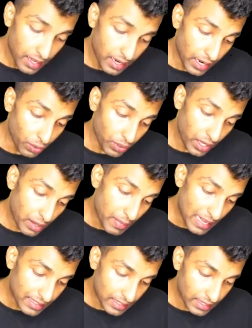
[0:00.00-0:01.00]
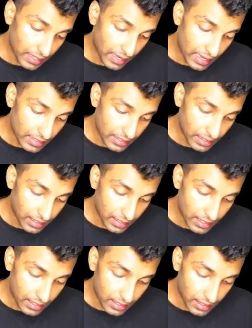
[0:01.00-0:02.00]
Now imagine the case,
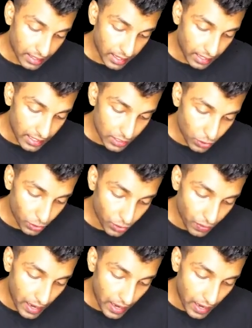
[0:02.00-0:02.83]
this is decreased to